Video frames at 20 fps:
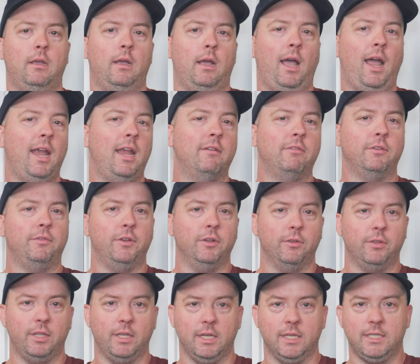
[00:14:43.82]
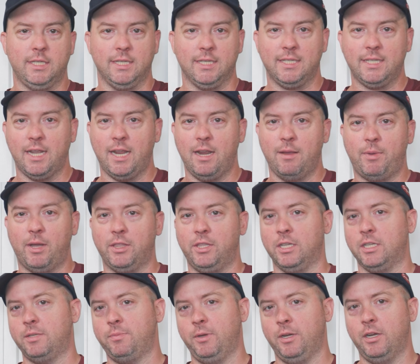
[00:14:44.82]
I have a few things to say about the
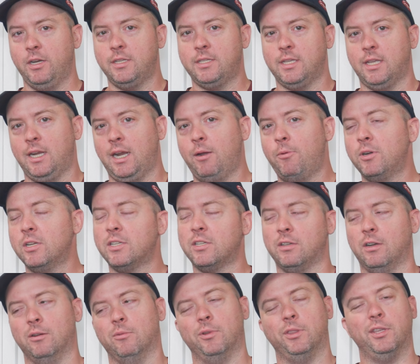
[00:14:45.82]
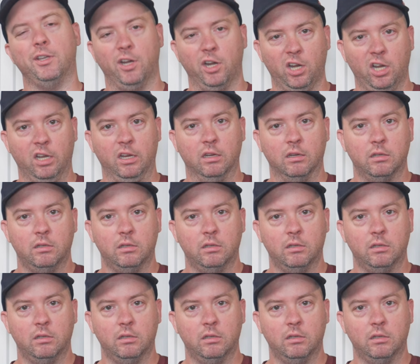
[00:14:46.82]
experience, and I want to start with the good.